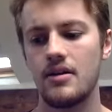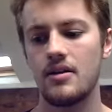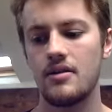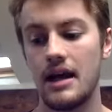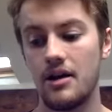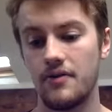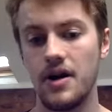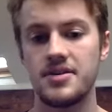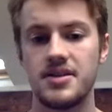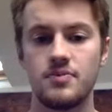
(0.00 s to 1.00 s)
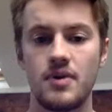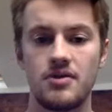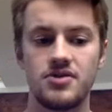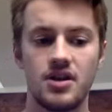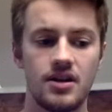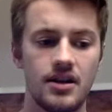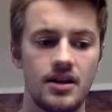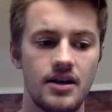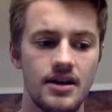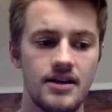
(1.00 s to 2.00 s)
now versus when I was
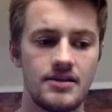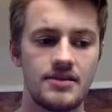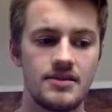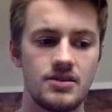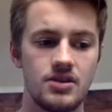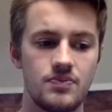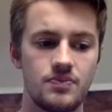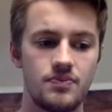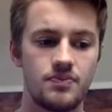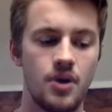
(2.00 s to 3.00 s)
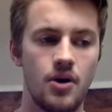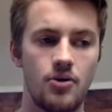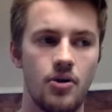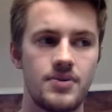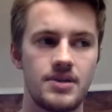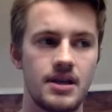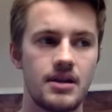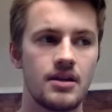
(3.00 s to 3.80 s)
younger is just polar opposite.